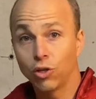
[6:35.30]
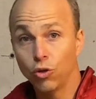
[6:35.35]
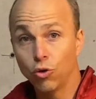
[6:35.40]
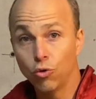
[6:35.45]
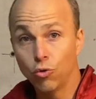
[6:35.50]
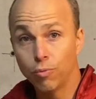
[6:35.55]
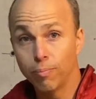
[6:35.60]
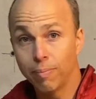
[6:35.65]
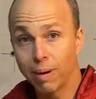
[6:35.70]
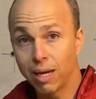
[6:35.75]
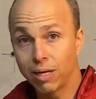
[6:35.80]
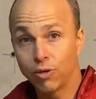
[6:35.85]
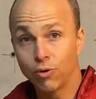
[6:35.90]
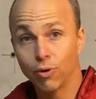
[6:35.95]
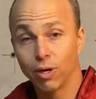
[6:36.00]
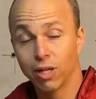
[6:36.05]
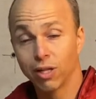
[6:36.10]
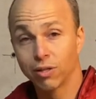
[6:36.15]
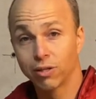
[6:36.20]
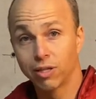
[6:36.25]
you,
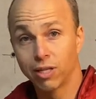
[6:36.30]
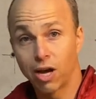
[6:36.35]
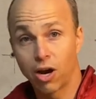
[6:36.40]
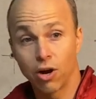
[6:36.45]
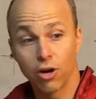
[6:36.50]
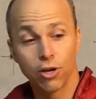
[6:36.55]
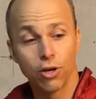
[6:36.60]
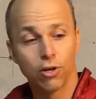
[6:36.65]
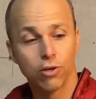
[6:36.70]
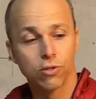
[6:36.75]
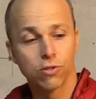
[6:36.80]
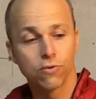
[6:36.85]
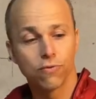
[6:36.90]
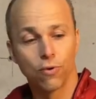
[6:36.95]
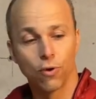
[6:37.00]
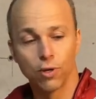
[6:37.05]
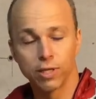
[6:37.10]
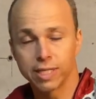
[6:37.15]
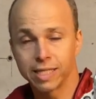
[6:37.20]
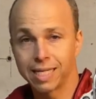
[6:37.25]
Manuel Larios,
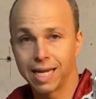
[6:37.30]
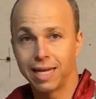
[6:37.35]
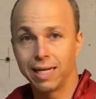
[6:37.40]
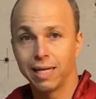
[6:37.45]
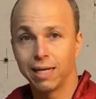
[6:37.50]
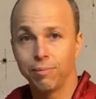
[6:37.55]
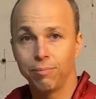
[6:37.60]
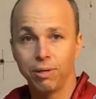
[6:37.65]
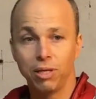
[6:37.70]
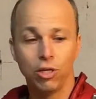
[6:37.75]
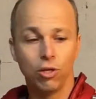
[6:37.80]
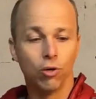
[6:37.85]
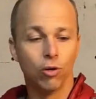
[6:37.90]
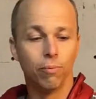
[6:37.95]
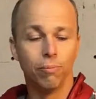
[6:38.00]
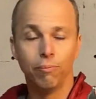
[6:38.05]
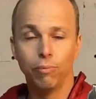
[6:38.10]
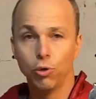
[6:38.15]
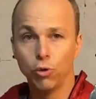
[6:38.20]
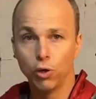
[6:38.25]
for sending me your
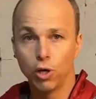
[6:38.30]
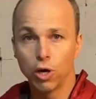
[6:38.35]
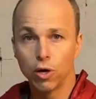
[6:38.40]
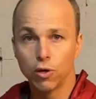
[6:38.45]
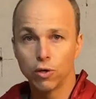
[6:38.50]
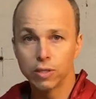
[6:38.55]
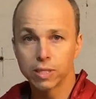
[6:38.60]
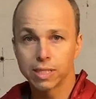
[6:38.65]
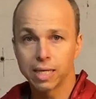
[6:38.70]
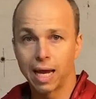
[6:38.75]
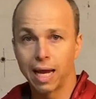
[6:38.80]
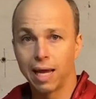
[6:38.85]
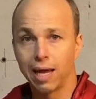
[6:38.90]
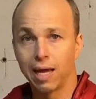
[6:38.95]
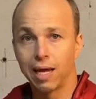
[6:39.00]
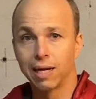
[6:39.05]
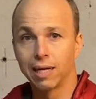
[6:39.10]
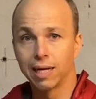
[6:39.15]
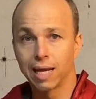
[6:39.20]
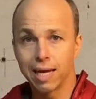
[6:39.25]
Mudos
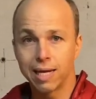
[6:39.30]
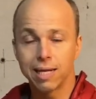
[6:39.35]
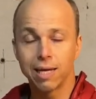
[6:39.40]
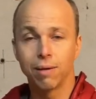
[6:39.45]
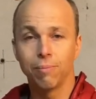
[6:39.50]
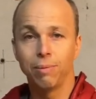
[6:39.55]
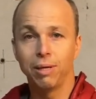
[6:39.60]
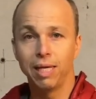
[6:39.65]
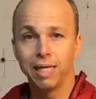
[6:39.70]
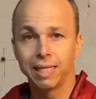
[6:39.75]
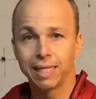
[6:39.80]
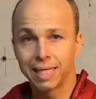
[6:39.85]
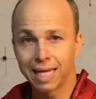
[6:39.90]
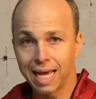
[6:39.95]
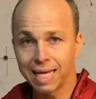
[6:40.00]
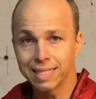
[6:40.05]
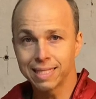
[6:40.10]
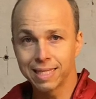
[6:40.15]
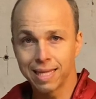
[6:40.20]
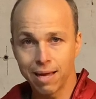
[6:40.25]
and letting me
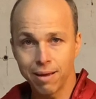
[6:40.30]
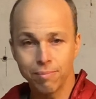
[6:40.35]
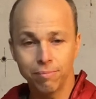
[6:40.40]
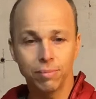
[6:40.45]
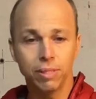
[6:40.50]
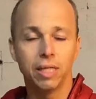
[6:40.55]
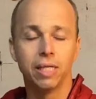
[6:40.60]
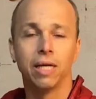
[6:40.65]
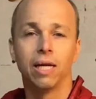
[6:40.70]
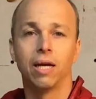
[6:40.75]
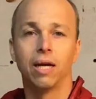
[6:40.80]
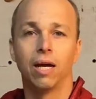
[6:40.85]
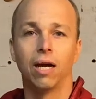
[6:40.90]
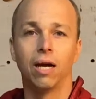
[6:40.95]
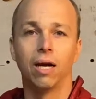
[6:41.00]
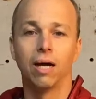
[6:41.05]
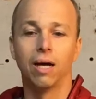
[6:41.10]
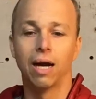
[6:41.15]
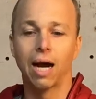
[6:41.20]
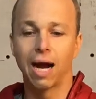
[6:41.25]
test them.
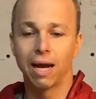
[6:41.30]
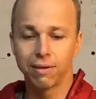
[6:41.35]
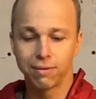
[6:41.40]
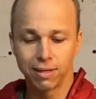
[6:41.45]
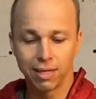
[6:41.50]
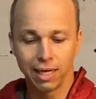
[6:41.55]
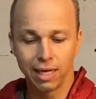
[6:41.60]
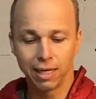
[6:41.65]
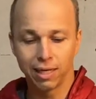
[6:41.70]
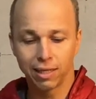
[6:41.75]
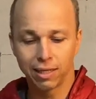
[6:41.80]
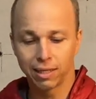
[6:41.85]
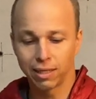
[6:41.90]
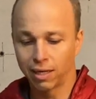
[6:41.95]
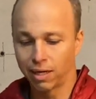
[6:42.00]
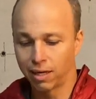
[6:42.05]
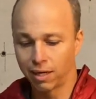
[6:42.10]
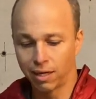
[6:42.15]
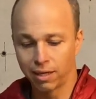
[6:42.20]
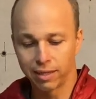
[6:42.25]
I think
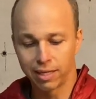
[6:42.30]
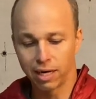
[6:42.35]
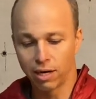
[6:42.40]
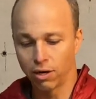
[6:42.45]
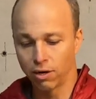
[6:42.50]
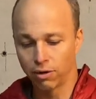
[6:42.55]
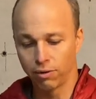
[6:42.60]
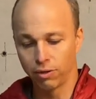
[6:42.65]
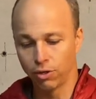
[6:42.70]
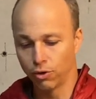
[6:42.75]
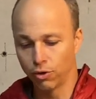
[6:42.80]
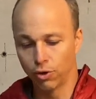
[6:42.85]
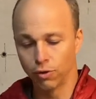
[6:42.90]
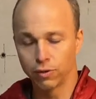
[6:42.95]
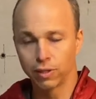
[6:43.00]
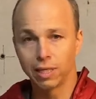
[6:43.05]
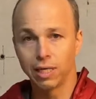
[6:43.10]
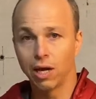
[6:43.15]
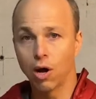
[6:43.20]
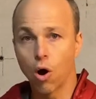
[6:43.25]
they're, you
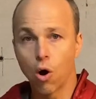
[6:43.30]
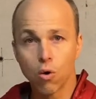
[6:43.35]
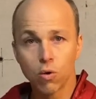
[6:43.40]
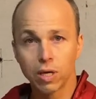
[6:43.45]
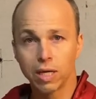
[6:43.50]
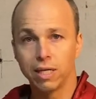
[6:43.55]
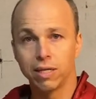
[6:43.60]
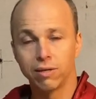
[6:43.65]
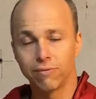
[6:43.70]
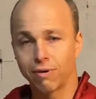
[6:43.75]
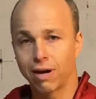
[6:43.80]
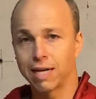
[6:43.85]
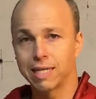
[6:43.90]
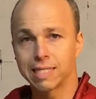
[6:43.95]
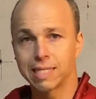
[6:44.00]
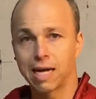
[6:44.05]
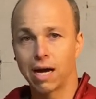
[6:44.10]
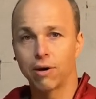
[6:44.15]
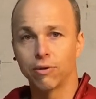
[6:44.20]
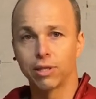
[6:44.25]
know, the only
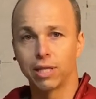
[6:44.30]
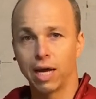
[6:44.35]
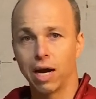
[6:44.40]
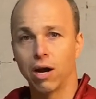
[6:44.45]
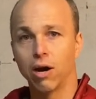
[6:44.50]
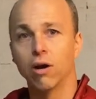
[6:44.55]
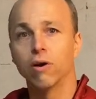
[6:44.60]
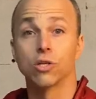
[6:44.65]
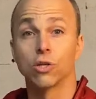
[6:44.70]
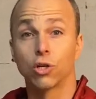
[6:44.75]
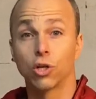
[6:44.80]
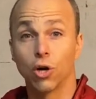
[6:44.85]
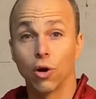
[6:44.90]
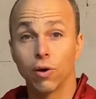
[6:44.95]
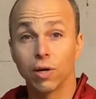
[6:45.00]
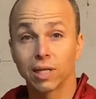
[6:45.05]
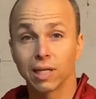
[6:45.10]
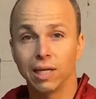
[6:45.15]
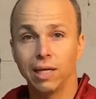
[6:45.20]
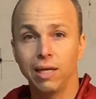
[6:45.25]
device out there
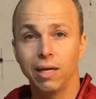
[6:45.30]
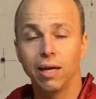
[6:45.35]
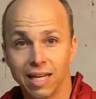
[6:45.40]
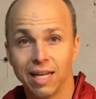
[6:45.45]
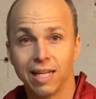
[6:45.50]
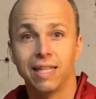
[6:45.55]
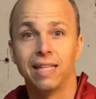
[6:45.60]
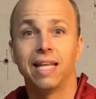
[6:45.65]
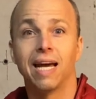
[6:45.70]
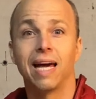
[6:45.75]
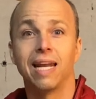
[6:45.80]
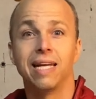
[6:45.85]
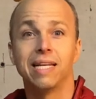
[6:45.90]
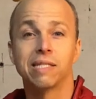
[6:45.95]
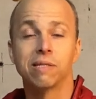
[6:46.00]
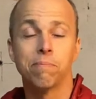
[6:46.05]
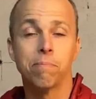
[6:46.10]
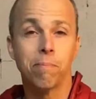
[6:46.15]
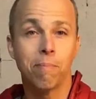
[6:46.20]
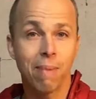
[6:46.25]
currently that
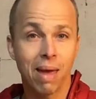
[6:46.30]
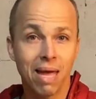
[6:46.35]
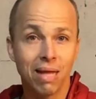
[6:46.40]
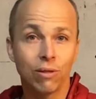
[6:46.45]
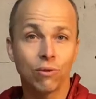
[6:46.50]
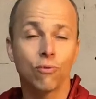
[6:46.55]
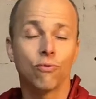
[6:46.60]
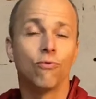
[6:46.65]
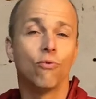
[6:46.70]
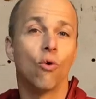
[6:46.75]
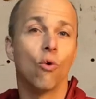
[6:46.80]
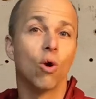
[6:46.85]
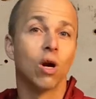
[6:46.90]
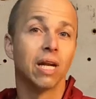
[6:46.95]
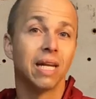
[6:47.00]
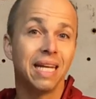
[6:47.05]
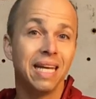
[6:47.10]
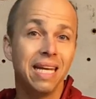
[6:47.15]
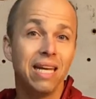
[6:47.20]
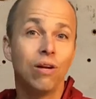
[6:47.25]
is meant for
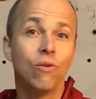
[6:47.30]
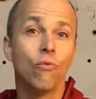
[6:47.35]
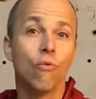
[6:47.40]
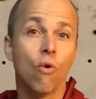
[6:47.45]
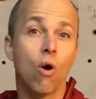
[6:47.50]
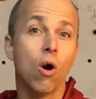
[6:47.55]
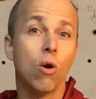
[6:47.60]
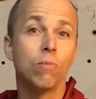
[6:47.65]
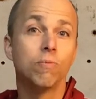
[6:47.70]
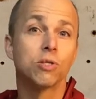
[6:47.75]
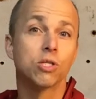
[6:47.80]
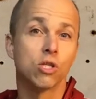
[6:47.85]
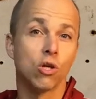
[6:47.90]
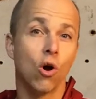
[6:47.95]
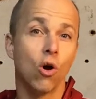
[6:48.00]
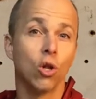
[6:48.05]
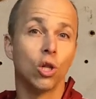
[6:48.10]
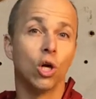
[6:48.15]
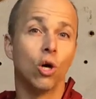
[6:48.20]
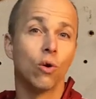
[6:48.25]
lead rope
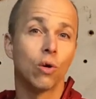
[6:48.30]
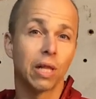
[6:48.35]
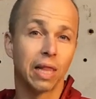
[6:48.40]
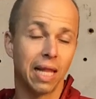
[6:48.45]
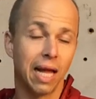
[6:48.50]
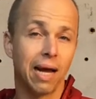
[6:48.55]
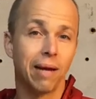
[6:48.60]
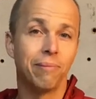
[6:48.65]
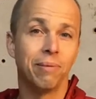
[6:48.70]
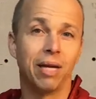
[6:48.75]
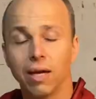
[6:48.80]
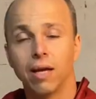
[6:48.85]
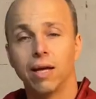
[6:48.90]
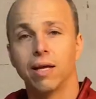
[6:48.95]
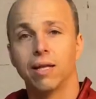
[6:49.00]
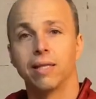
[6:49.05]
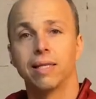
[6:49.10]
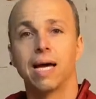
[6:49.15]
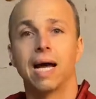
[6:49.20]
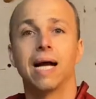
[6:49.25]
solo climbing.
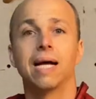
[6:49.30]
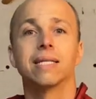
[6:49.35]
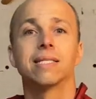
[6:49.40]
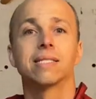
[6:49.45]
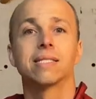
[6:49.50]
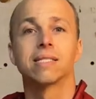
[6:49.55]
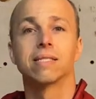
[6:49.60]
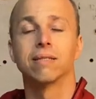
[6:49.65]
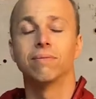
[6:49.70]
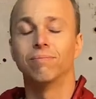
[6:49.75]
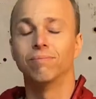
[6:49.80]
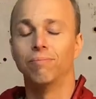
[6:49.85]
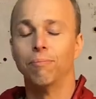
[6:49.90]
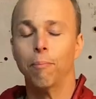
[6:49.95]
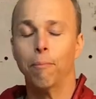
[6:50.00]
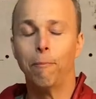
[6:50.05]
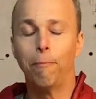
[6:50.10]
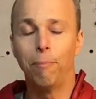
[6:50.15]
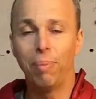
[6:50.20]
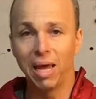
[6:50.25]
That's
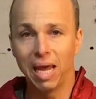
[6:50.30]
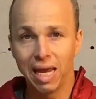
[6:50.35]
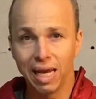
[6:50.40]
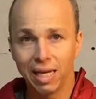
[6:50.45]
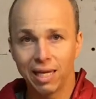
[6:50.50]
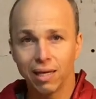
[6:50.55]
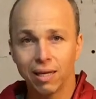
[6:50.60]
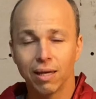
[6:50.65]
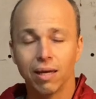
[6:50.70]
big.